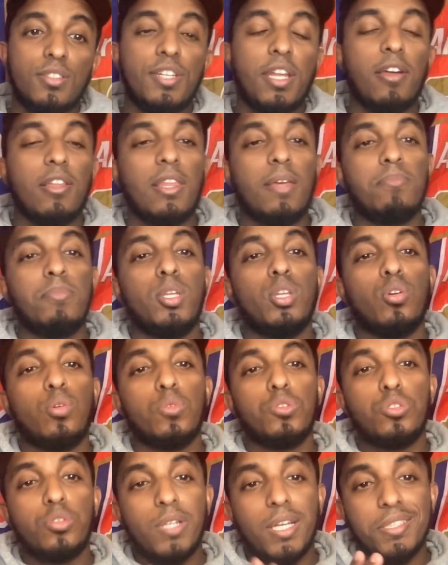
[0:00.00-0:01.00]
Now let me know
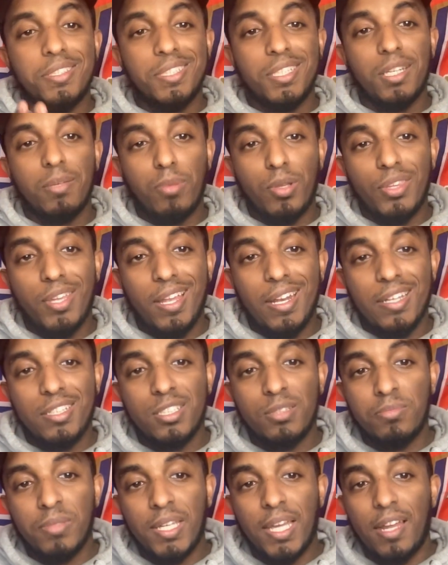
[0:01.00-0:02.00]
what you guys think about the
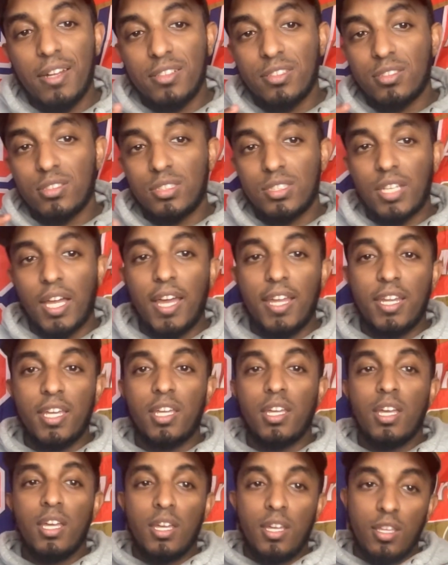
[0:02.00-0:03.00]
Alexis Mac Allister
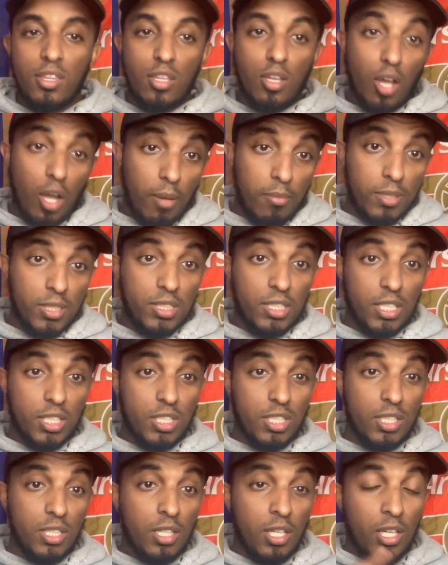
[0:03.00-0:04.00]
signing in the comment
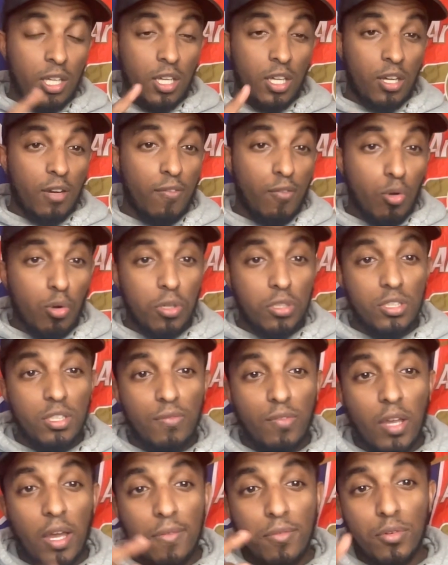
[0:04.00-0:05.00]
section. And of course,
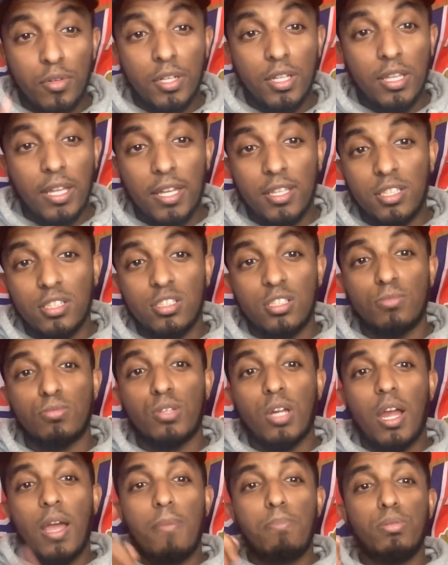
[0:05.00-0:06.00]
if you haven't already liked and
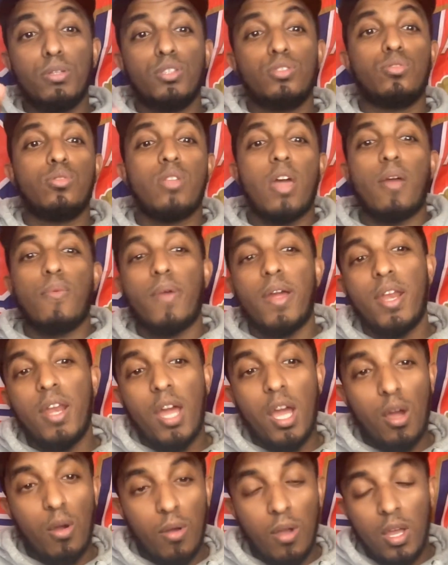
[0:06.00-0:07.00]
subscribed, please do that right
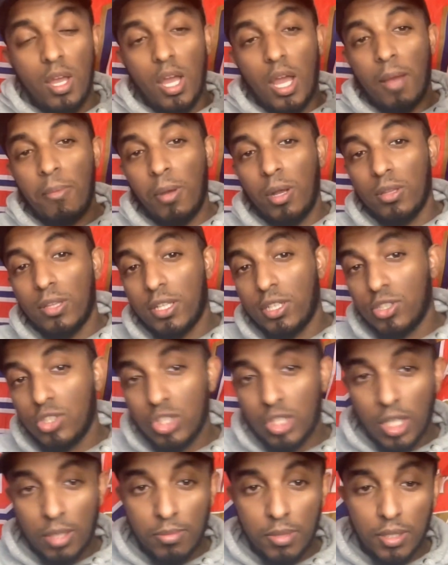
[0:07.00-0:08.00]
now. I'm out, ladies and
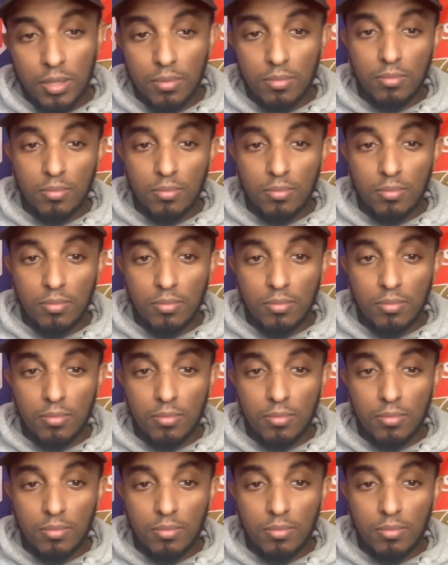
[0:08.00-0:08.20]
gentlemen.